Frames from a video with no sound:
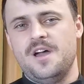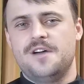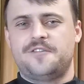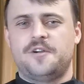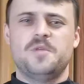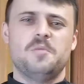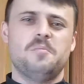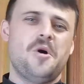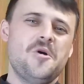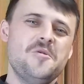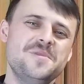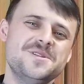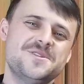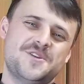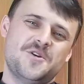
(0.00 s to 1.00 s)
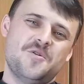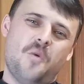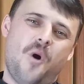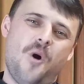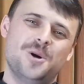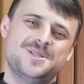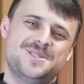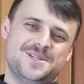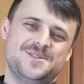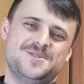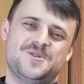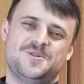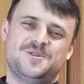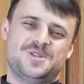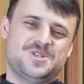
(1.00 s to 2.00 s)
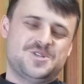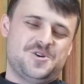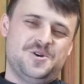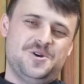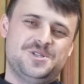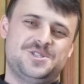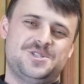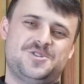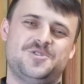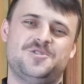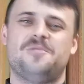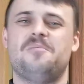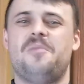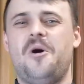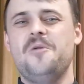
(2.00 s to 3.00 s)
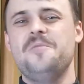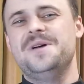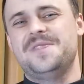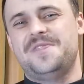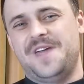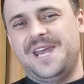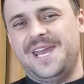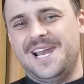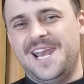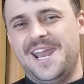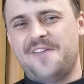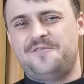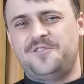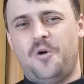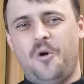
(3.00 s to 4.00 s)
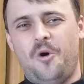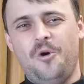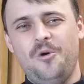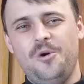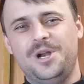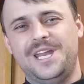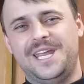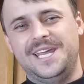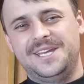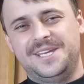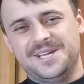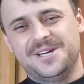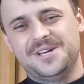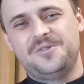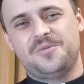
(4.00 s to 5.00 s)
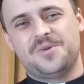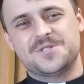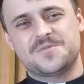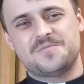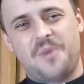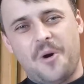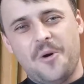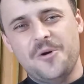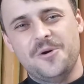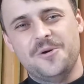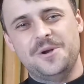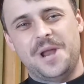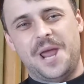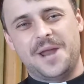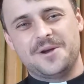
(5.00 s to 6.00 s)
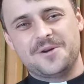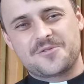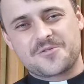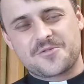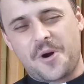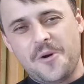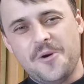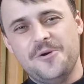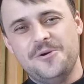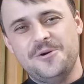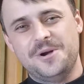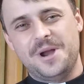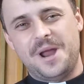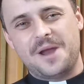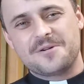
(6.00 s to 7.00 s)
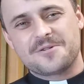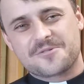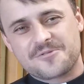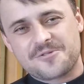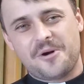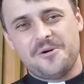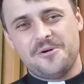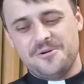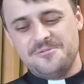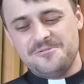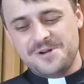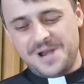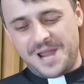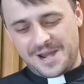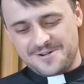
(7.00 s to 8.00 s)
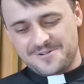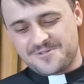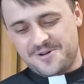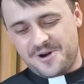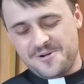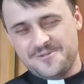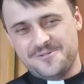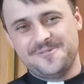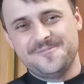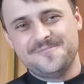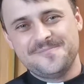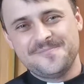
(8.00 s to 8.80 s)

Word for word: From the moment he walked into the church to the moment that he left, all he did was moan and groan and groan and groan.